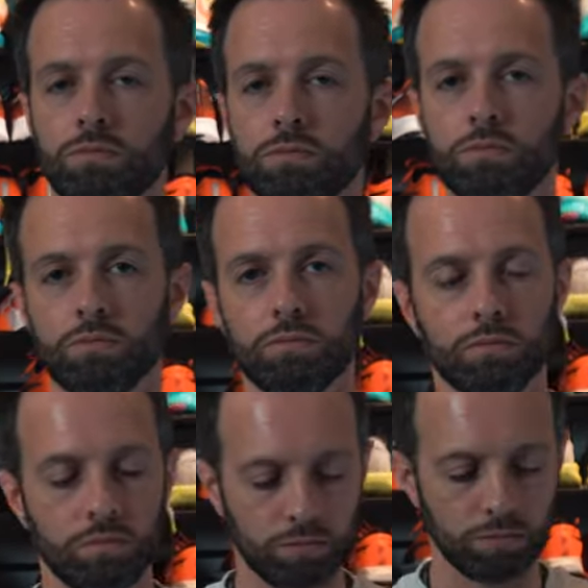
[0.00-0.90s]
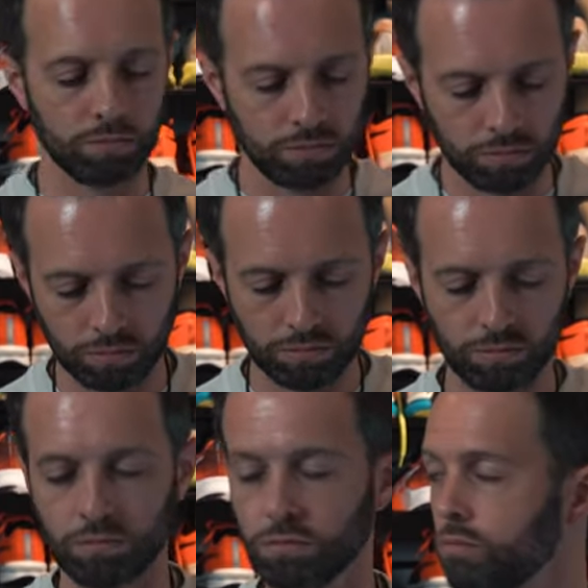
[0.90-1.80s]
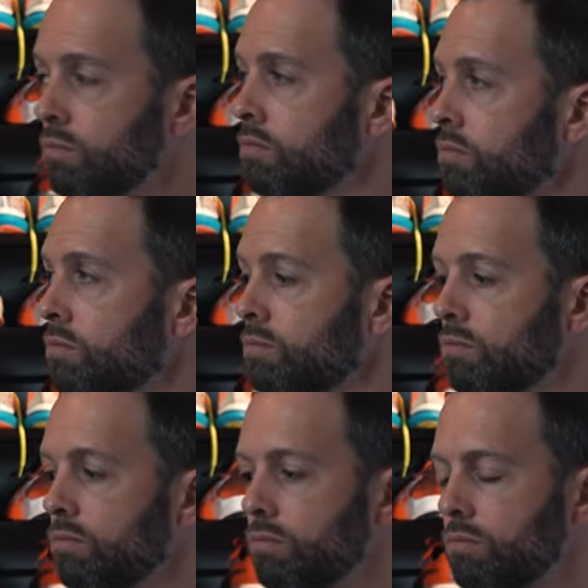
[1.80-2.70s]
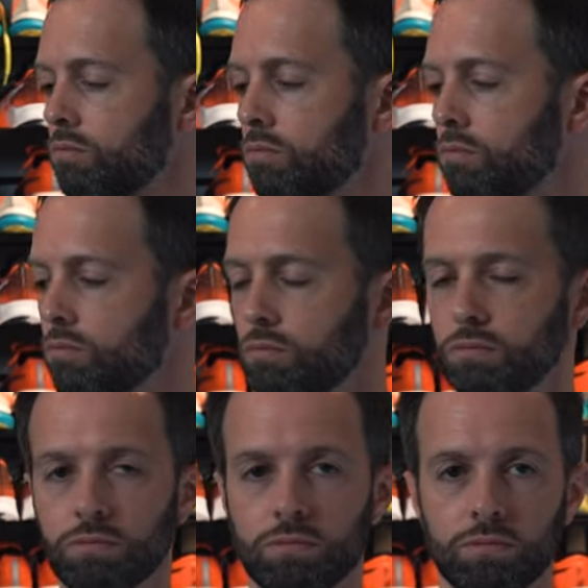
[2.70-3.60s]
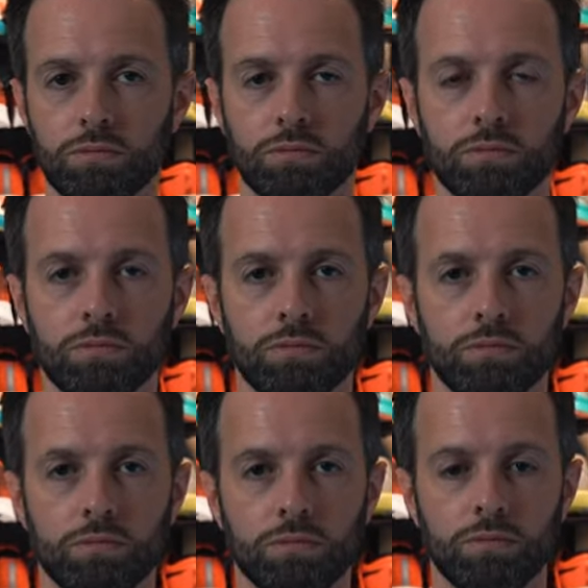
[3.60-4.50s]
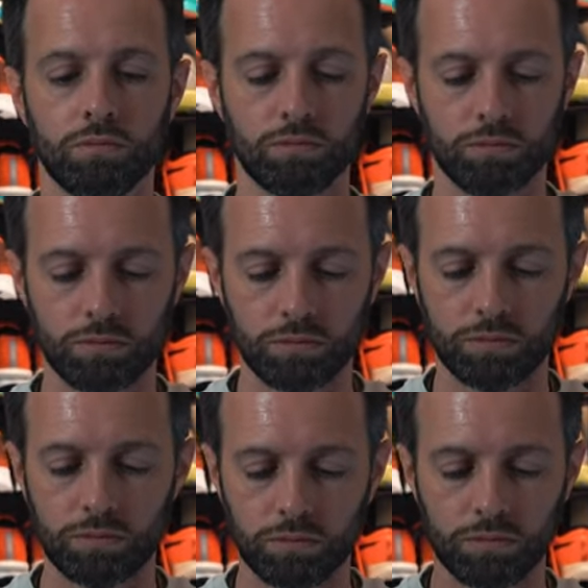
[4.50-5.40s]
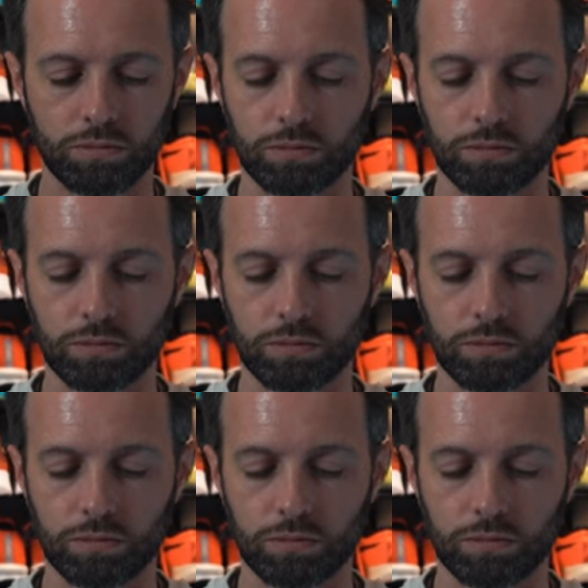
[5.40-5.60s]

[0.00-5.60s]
This person isn't speaking.